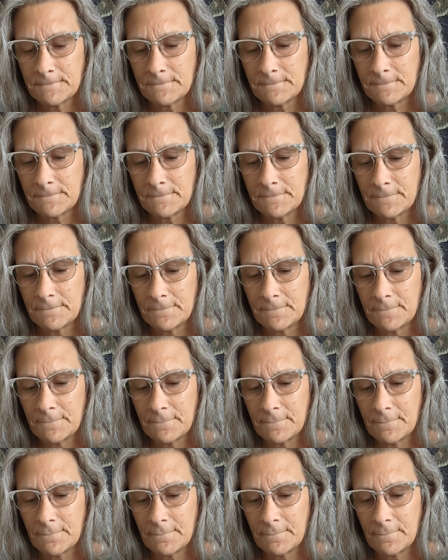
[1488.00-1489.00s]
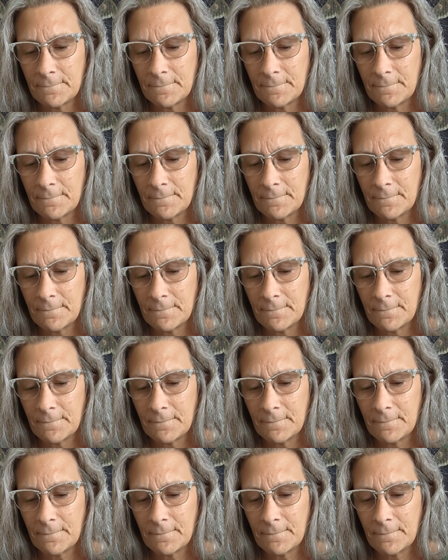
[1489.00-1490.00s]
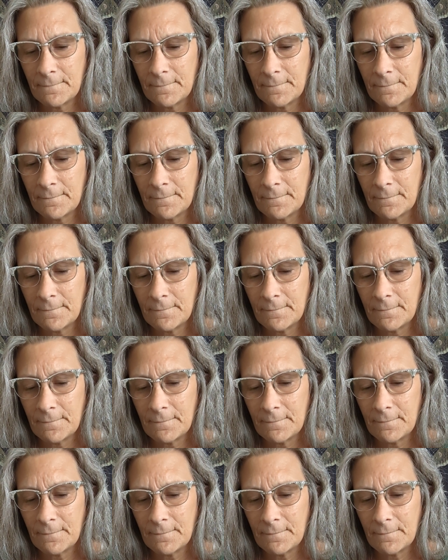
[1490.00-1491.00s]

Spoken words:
(no one is talking)